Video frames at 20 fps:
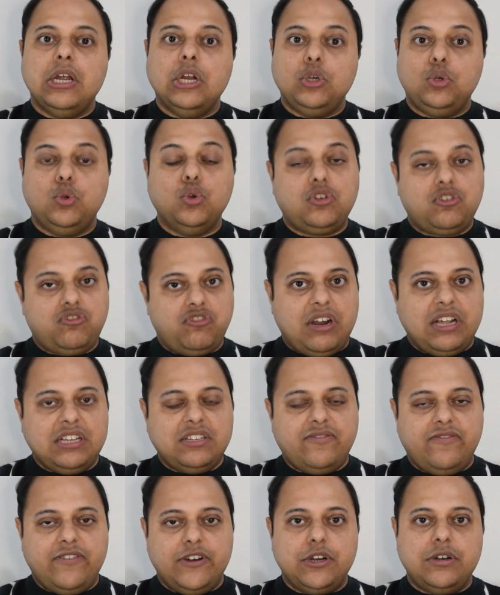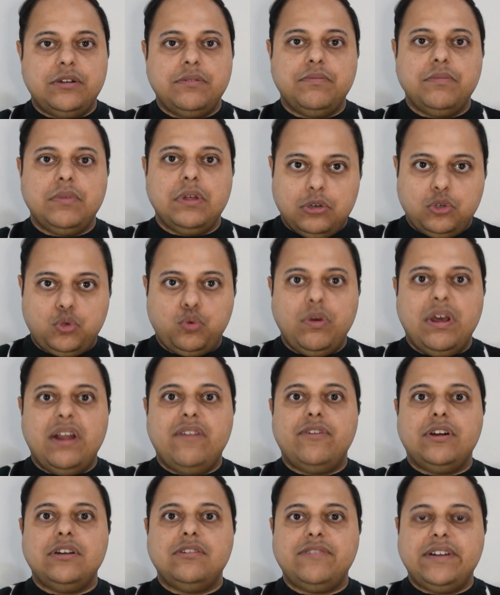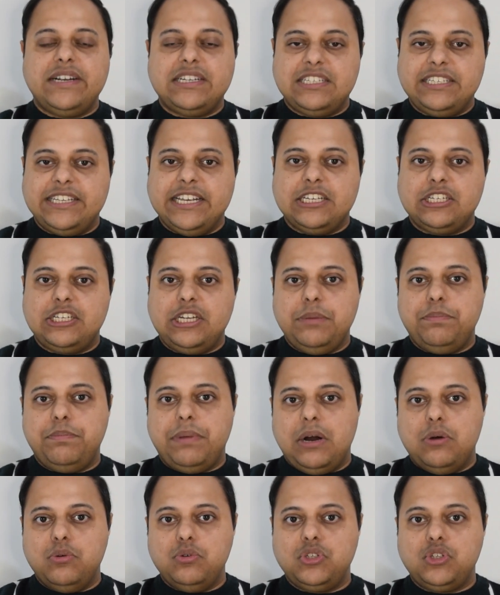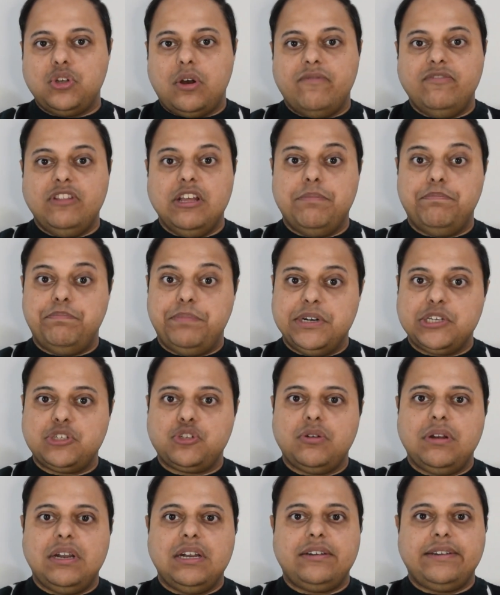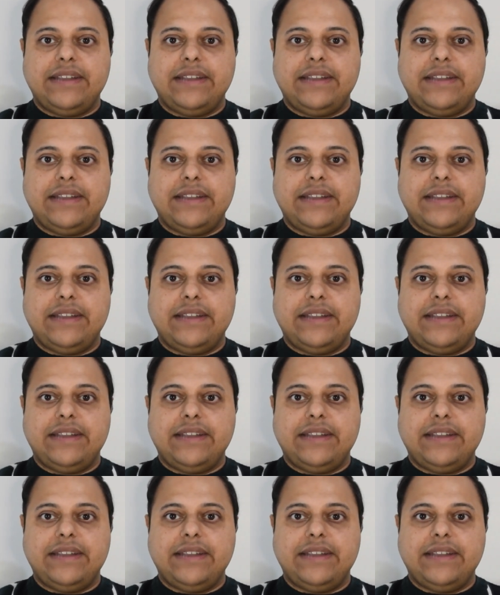to transfer £1,260 of their personal